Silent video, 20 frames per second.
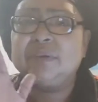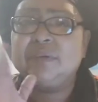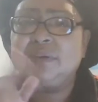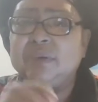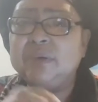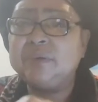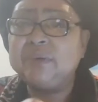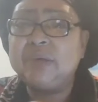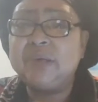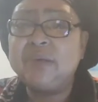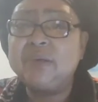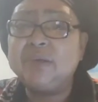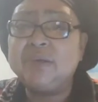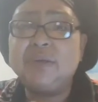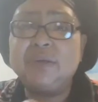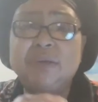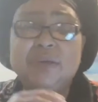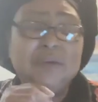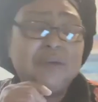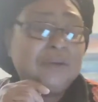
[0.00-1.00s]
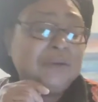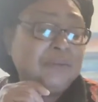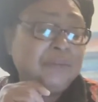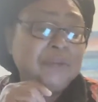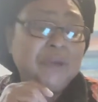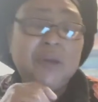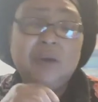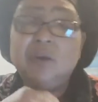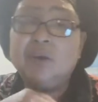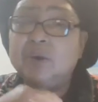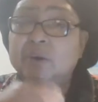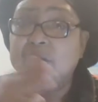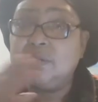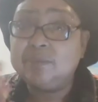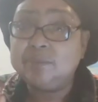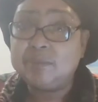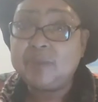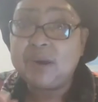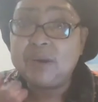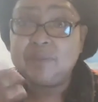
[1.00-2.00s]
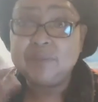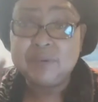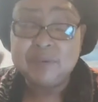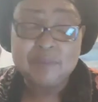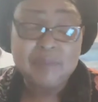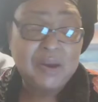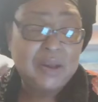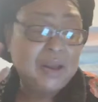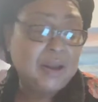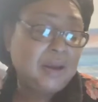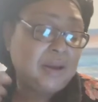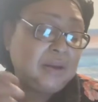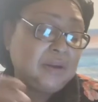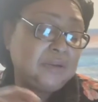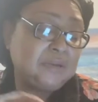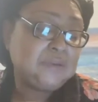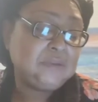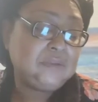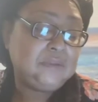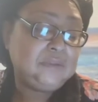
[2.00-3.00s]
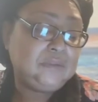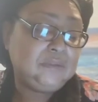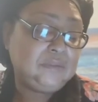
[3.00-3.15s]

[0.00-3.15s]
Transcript: I don't know. They looking dim, or it might be my eyes.